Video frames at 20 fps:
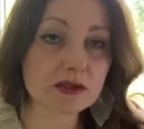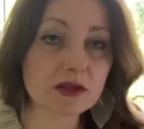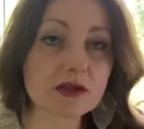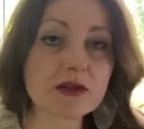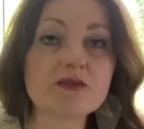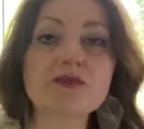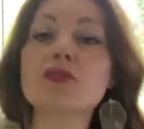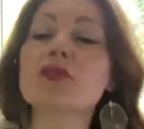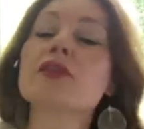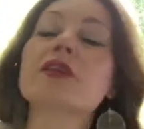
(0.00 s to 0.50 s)

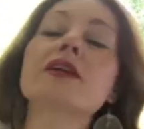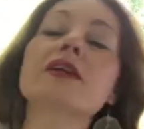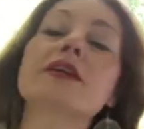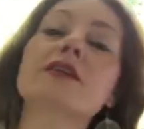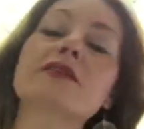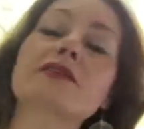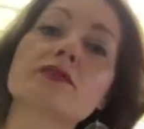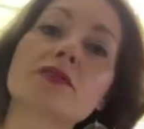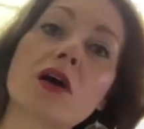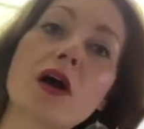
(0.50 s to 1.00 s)
for
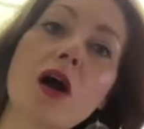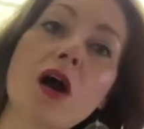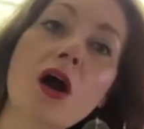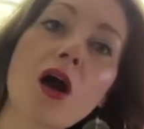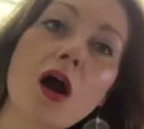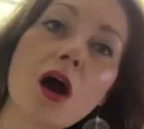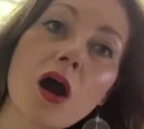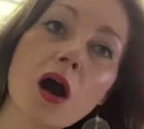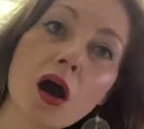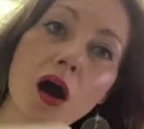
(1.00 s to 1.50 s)
this,
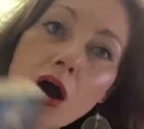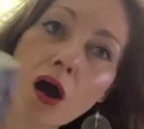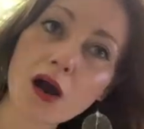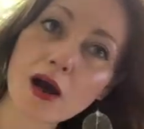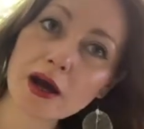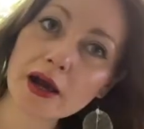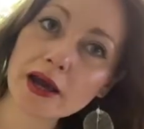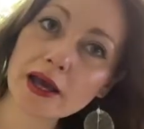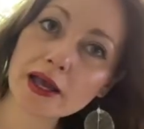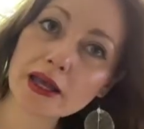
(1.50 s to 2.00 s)

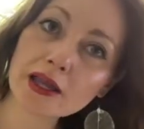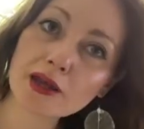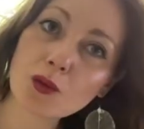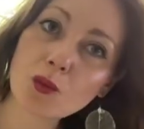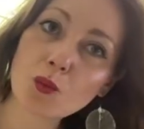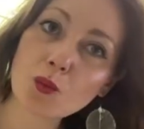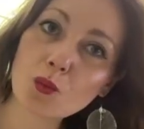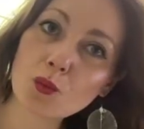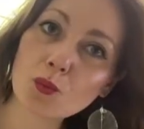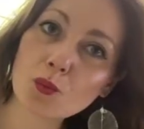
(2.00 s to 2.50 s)
I
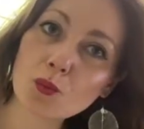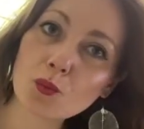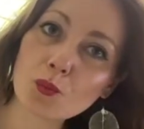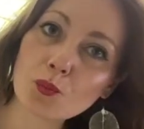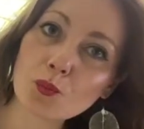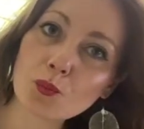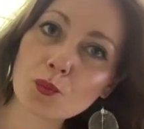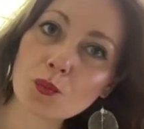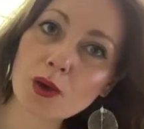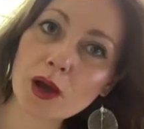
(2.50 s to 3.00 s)

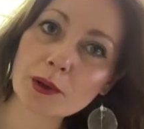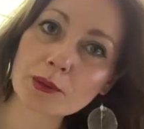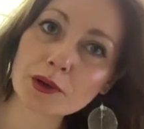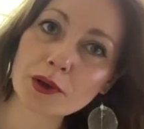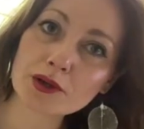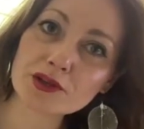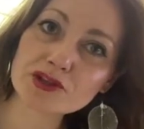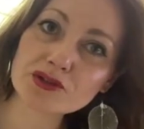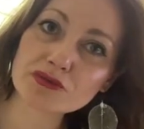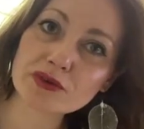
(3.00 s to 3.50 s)
am
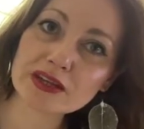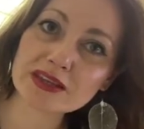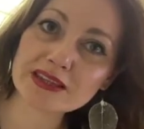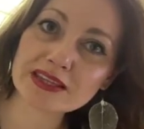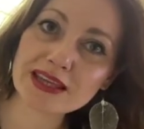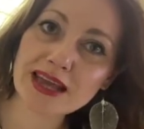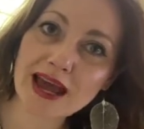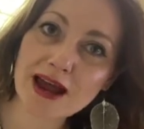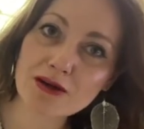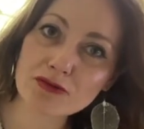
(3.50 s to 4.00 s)
going to read
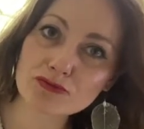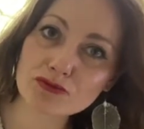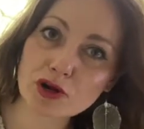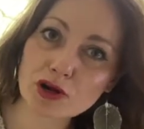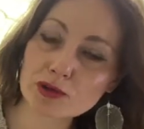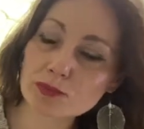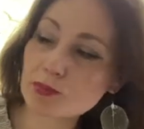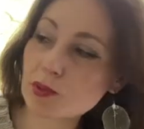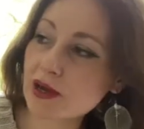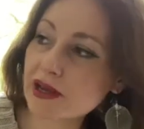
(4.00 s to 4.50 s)
The Outrun
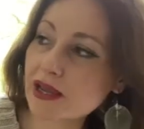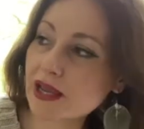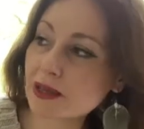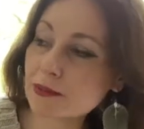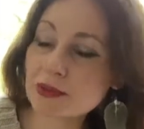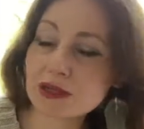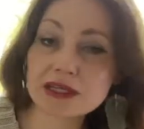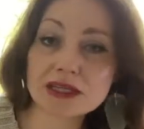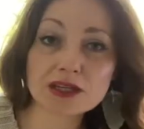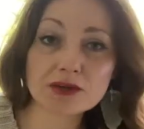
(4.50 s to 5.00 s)
by
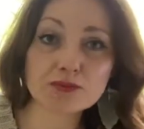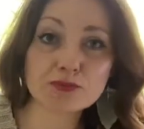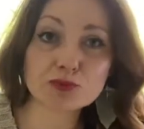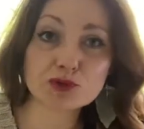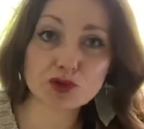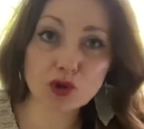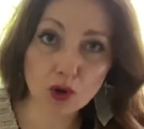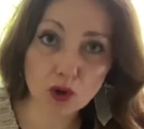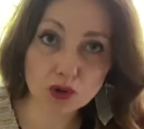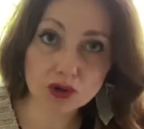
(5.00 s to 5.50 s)
Amy
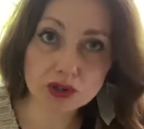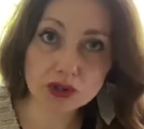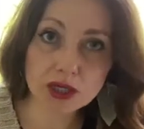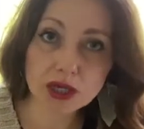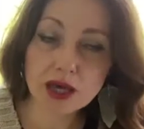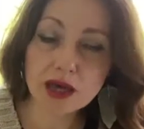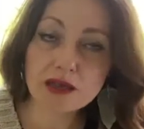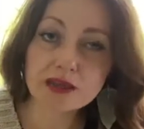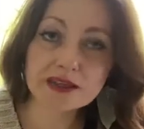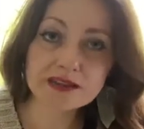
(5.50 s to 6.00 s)
Liptrot.
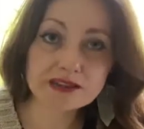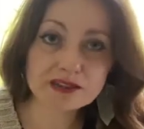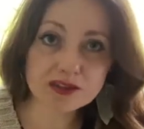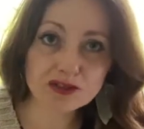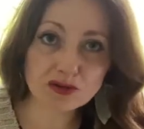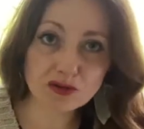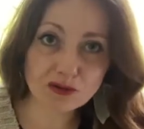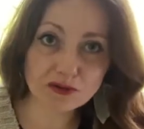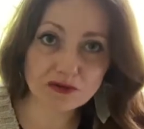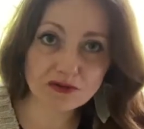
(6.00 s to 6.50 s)
This is a
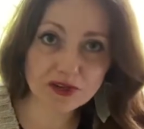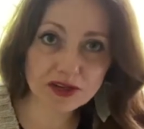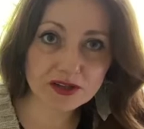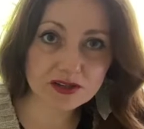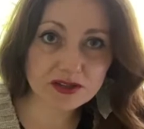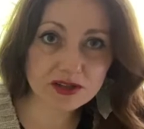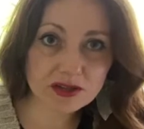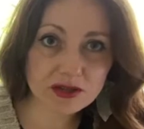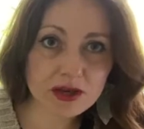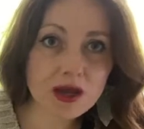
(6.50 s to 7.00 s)

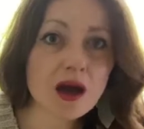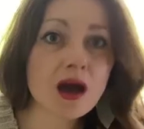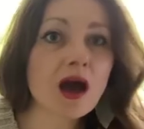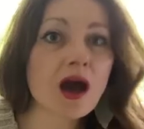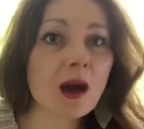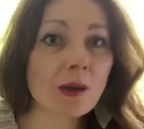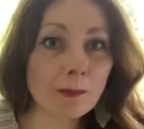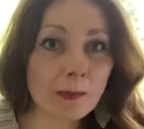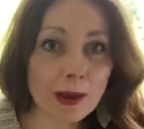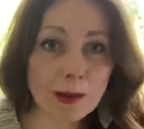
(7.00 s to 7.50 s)
non-fiction,
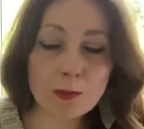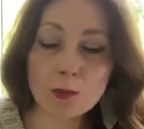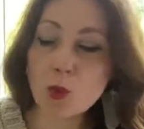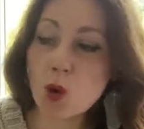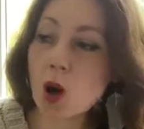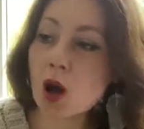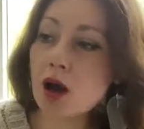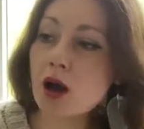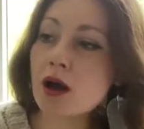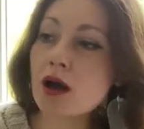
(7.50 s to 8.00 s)
a
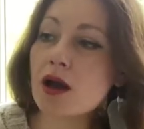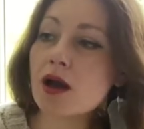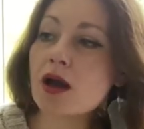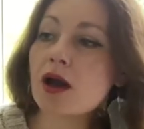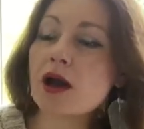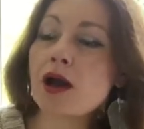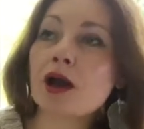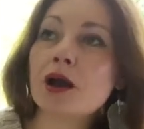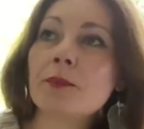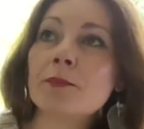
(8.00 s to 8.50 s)
memoir,
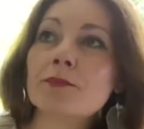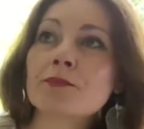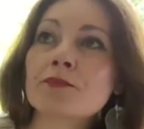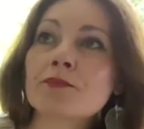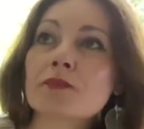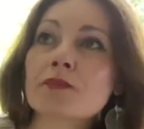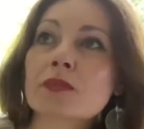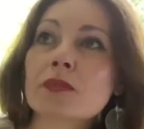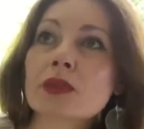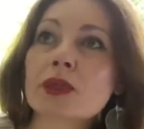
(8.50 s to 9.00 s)

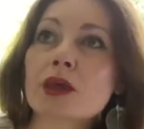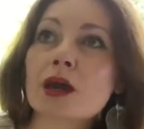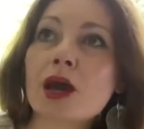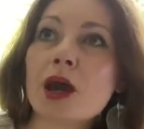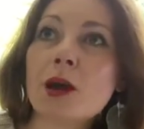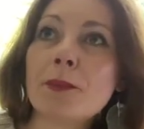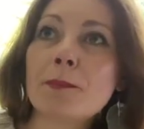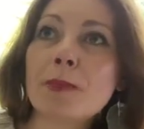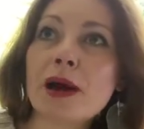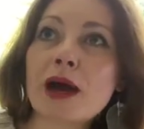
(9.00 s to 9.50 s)

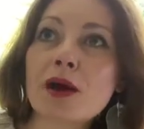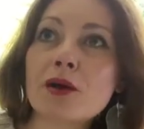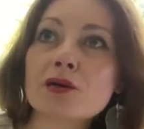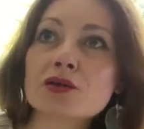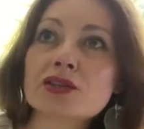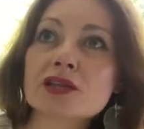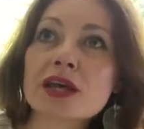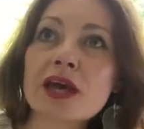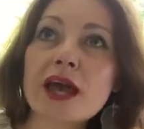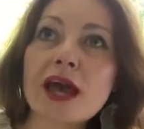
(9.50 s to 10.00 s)

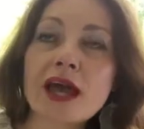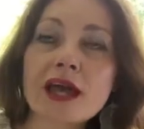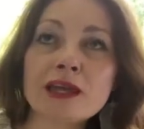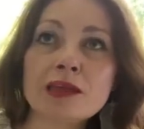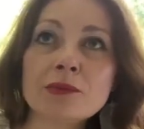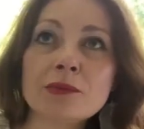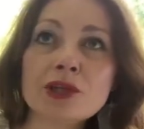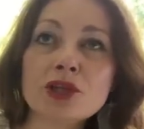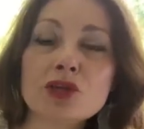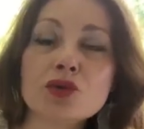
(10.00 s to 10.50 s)
about
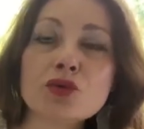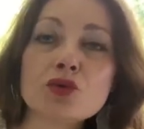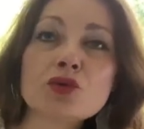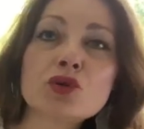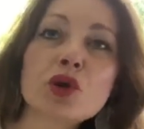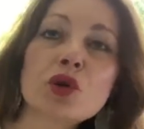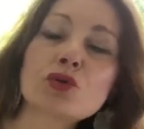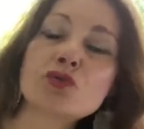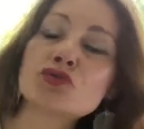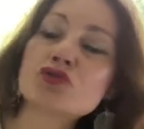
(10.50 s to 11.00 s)
Amy who
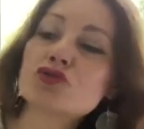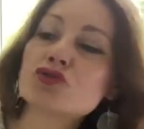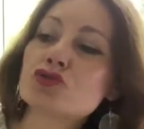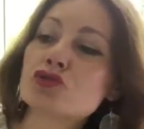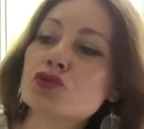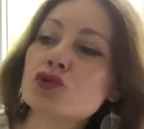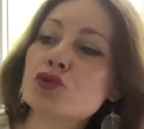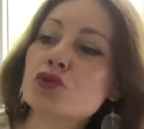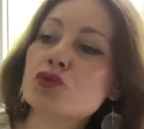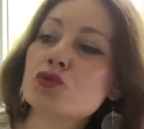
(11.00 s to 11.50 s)
goes
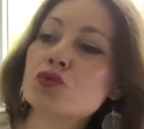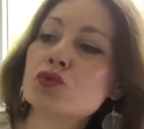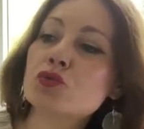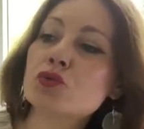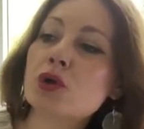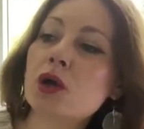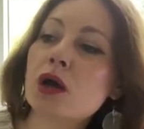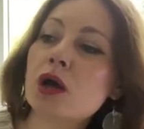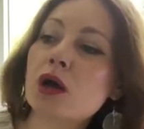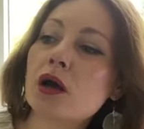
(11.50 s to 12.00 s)
to,
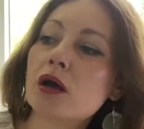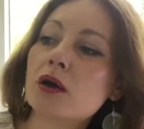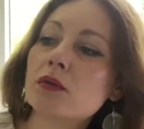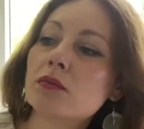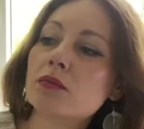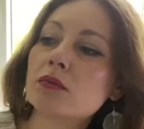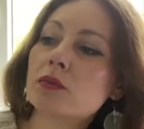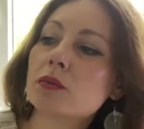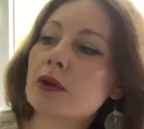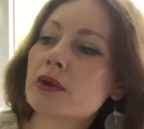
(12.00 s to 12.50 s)

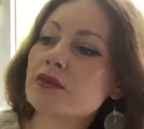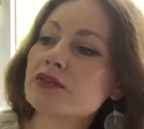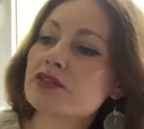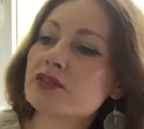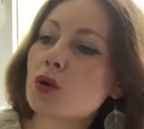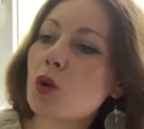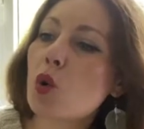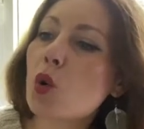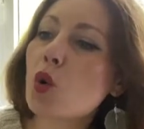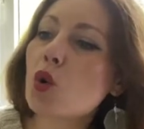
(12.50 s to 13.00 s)
where is it,
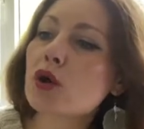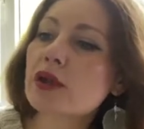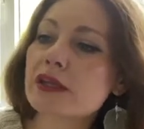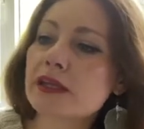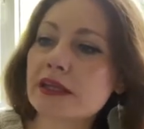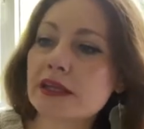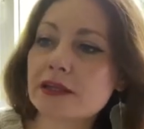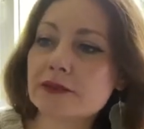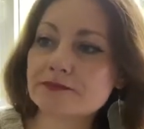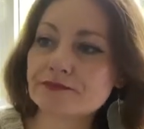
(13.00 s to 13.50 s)

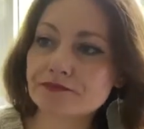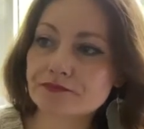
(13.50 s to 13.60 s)
Orkney.